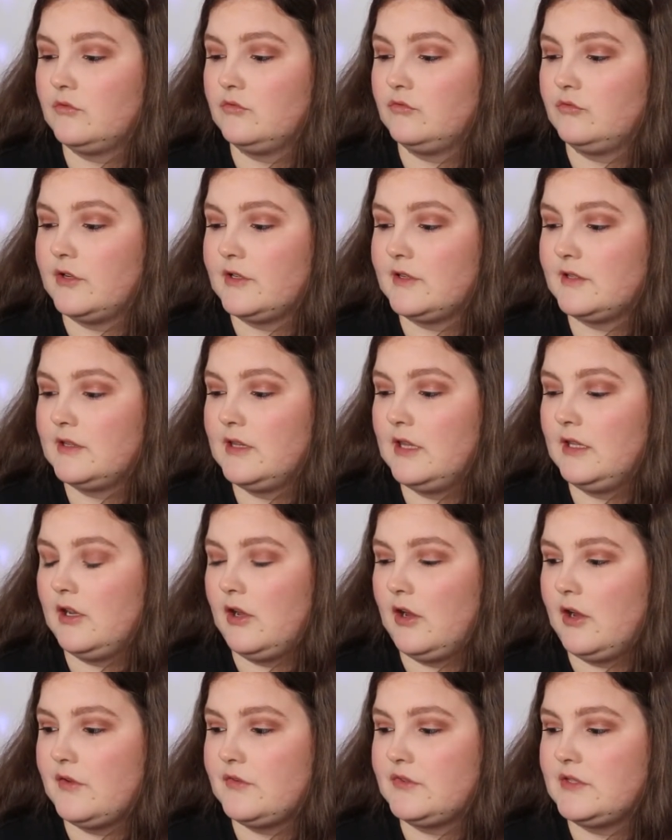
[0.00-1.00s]
risk their
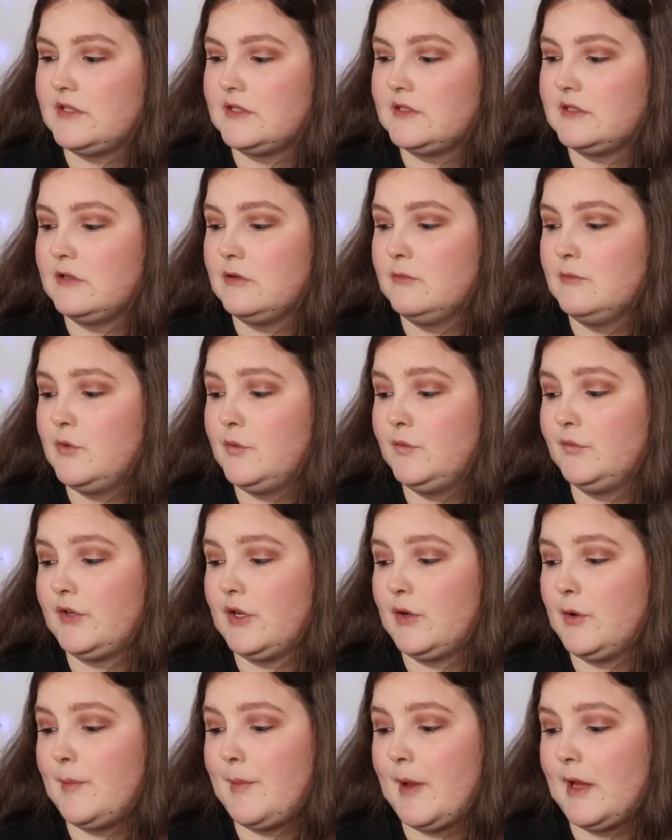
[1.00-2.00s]
lives to steal
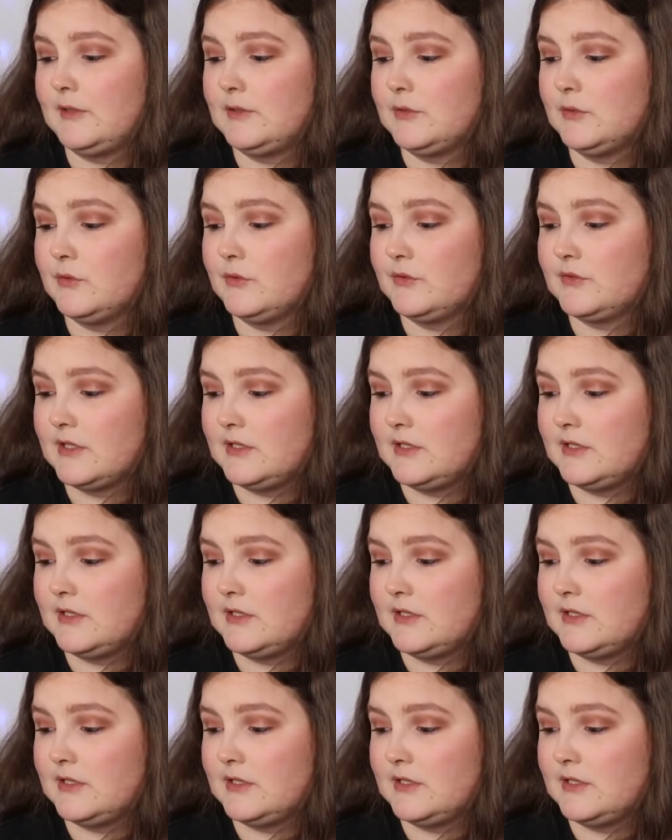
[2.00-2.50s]
moonflower petals